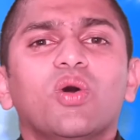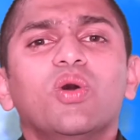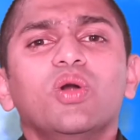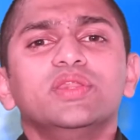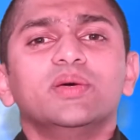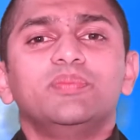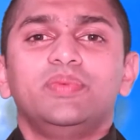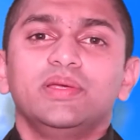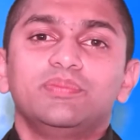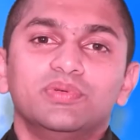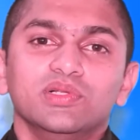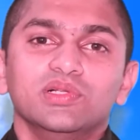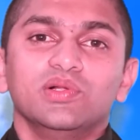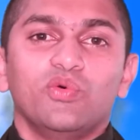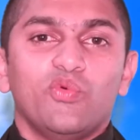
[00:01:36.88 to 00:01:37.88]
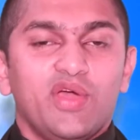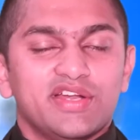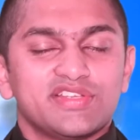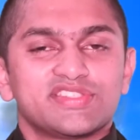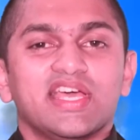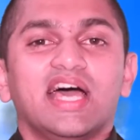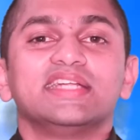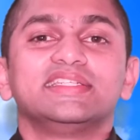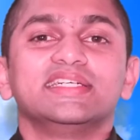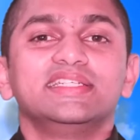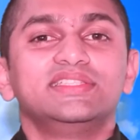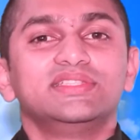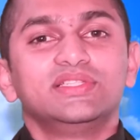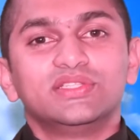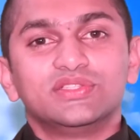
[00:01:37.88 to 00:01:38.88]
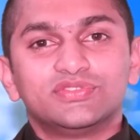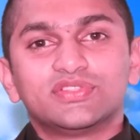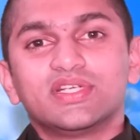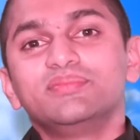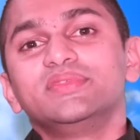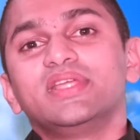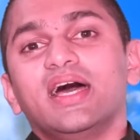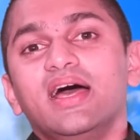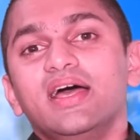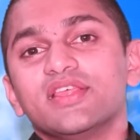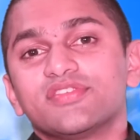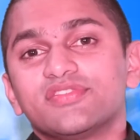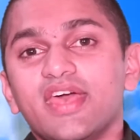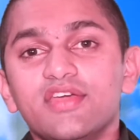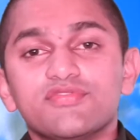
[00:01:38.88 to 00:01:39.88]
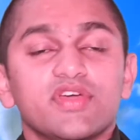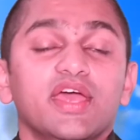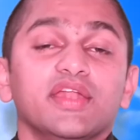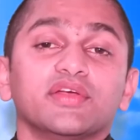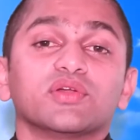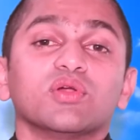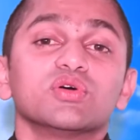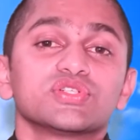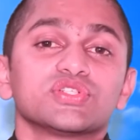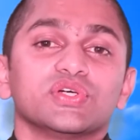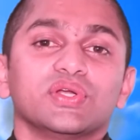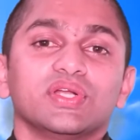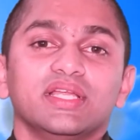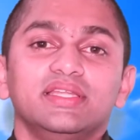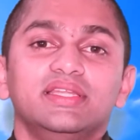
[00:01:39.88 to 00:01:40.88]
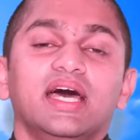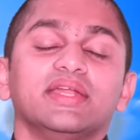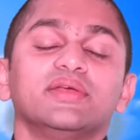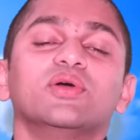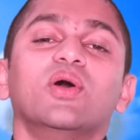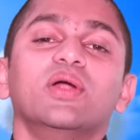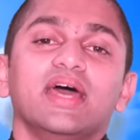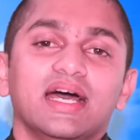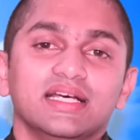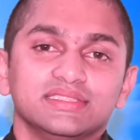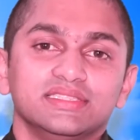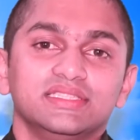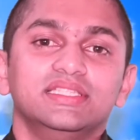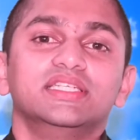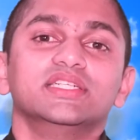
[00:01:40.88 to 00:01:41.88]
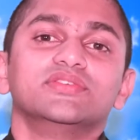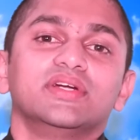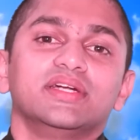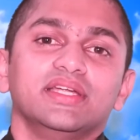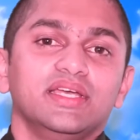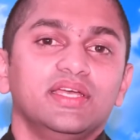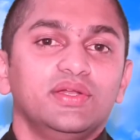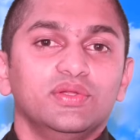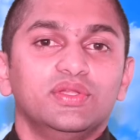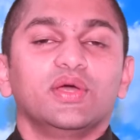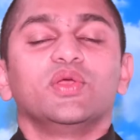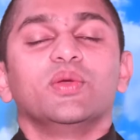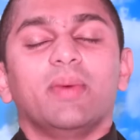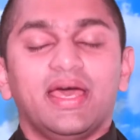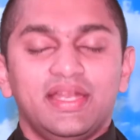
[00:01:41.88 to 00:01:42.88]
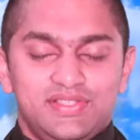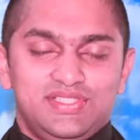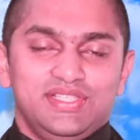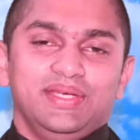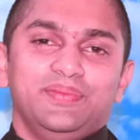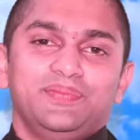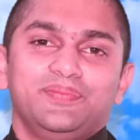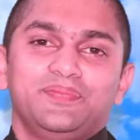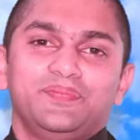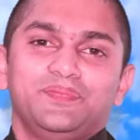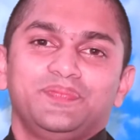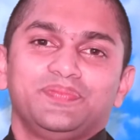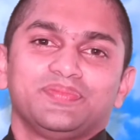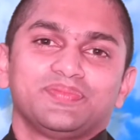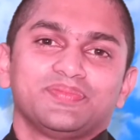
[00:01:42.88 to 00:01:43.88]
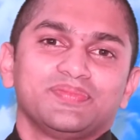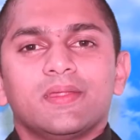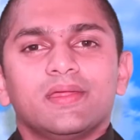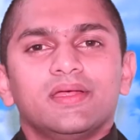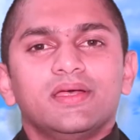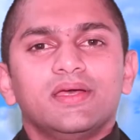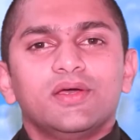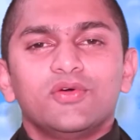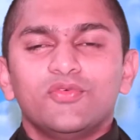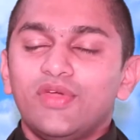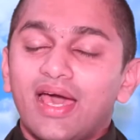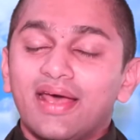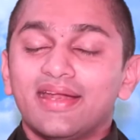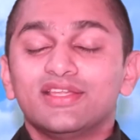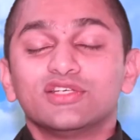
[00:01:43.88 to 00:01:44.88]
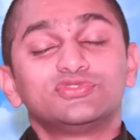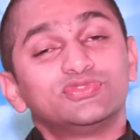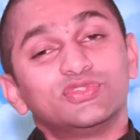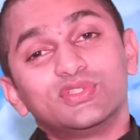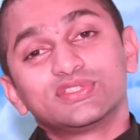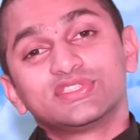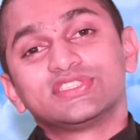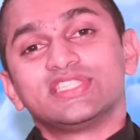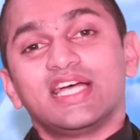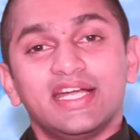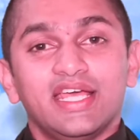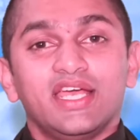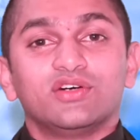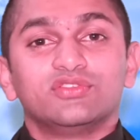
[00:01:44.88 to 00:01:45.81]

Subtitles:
all the people were scattered from the safe enclosure that God has given into the humanity. We are in the fourth Sunday